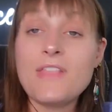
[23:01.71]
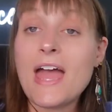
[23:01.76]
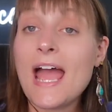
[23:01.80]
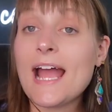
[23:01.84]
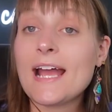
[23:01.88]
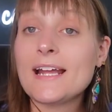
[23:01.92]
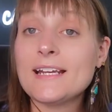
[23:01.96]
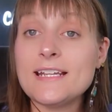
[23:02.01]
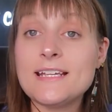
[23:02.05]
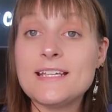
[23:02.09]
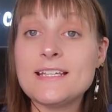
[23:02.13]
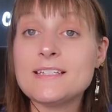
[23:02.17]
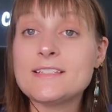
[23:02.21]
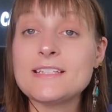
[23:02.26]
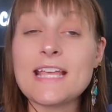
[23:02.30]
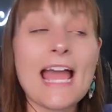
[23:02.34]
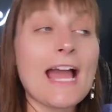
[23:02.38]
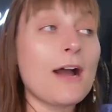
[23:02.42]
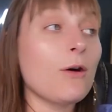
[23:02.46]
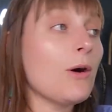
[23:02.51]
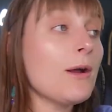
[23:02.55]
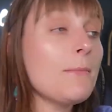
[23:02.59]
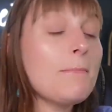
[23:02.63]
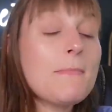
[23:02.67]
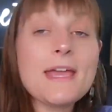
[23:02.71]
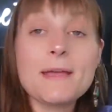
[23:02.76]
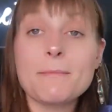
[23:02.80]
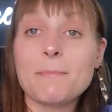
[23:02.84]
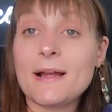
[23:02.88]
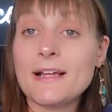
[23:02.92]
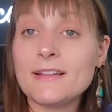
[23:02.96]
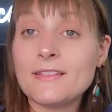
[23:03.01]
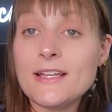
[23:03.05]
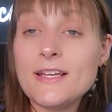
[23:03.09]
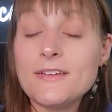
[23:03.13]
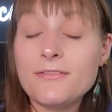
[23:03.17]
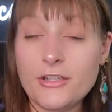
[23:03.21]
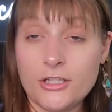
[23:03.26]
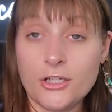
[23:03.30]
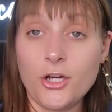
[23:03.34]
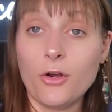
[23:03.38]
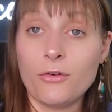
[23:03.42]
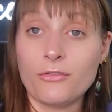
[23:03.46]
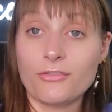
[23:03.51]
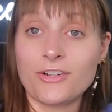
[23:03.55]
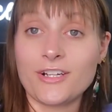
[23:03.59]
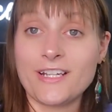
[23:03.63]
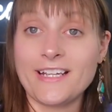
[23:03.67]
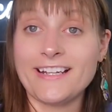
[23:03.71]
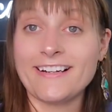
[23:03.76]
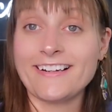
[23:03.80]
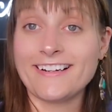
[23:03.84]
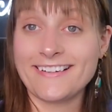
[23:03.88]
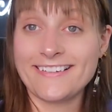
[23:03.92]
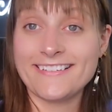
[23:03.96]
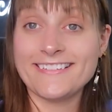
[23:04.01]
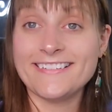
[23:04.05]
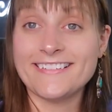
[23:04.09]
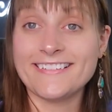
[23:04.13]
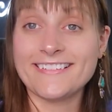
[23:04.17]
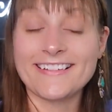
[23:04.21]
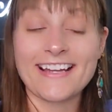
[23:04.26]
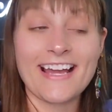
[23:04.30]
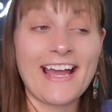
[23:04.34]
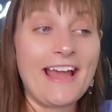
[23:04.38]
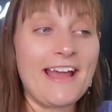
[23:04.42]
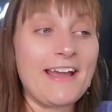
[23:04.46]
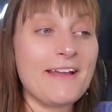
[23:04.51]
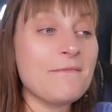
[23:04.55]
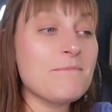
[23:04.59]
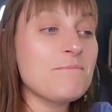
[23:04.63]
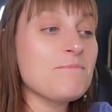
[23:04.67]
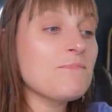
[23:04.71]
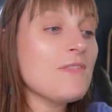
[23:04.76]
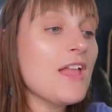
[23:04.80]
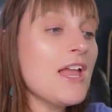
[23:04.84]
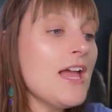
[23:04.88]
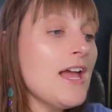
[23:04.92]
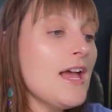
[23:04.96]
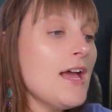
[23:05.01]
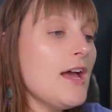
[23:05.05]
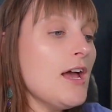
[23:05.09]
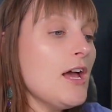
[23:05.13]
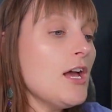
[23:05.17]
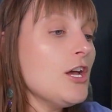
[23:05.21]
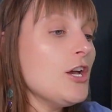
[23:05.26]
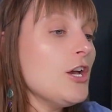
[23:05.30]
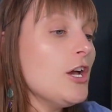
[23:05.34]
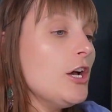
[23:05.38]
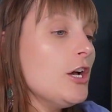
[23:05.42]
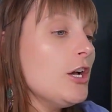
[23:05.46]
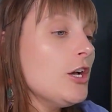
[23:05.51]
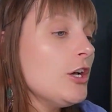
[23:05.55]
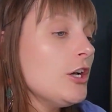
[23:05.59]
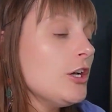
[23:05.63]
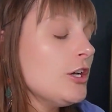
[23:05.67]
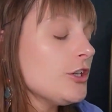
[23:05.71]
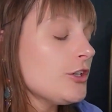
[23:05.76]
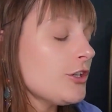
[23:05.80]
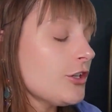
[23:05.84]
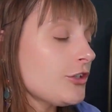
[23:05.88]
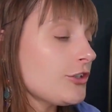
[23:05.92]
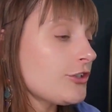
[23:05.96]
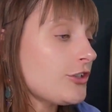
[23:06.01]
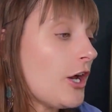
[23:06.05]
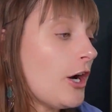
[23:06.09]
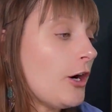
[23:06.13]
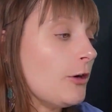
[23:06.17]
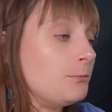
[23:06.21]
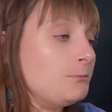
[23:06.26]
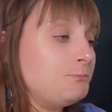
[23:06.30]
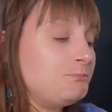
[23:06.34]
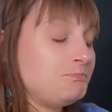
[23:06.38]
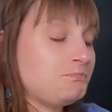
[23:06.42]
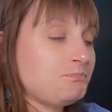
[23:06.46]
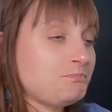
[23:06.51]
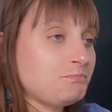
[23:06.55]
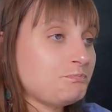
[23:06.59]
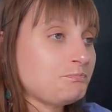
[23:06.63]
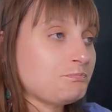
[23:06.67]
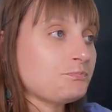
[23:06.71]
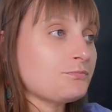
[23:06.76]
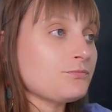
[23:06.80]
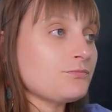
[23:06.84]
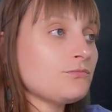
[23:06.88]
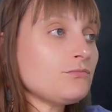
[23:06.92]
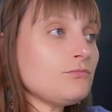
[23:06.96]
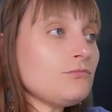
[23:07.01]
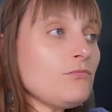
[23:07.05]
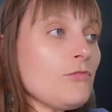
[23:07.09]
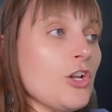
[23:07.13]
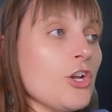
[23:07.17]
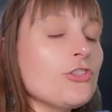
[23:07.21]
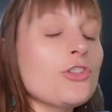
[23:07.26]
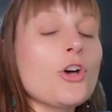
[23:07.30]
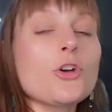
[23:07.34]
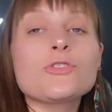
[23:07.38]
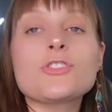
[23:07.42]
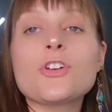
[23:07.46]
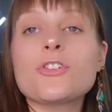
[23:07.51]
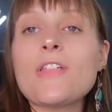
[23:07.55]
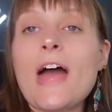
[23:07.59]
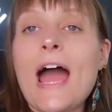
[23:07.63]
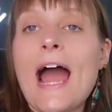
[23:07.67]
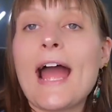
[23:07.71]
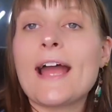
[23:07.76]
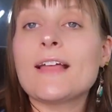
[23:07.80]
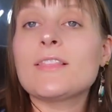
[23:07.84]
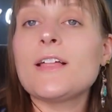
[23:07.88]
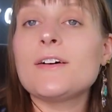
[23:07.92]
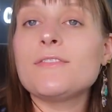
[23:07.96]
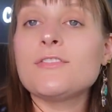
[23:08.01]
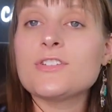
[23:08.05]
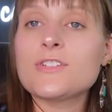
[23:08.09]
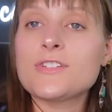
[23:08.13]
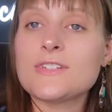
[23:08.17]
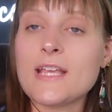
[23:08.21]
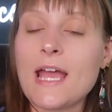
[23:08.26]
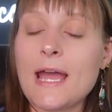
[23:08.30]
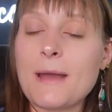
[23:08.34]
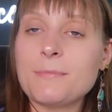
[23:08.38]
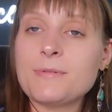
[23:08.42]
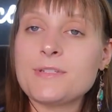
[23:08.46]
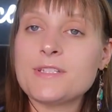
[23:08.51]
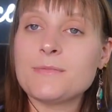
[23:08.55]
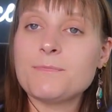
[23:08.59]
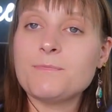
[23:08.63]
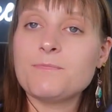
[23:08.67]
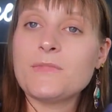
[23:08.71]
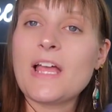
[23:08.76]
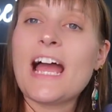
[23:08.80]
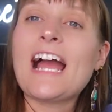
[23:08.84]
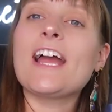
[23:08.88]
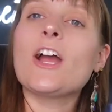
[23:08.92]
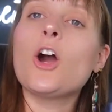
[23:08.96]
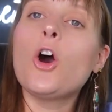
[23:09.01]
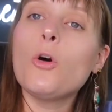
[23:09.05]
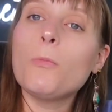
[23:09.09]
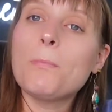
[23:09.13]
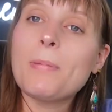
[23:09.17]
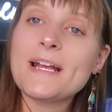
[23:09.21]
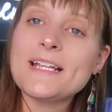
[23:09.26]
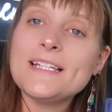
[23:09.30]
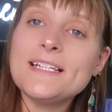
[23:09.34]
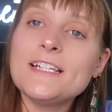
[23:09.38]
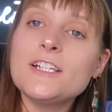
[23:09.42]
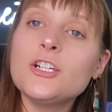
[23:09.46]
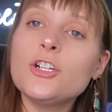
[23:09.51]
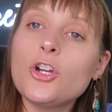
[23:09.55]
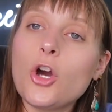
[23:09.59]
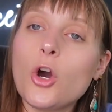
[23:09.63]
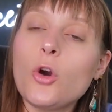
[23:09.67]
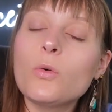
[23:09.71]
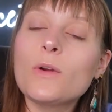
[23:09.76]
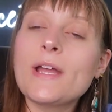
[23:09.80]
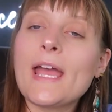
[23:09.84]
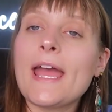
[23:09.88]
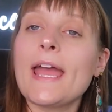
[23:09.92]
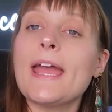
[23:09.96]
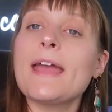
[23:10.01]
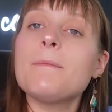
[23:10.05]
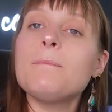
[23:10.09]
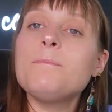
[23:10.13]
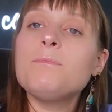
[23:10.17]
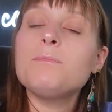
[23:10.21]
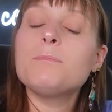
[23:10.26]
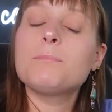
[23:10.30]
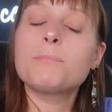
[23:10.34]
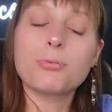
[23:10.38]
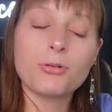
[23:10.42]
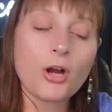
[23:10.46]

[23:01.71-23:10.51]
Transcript: that is how I make my living over here. Okay. So those are the high level steps. I hope I did an okay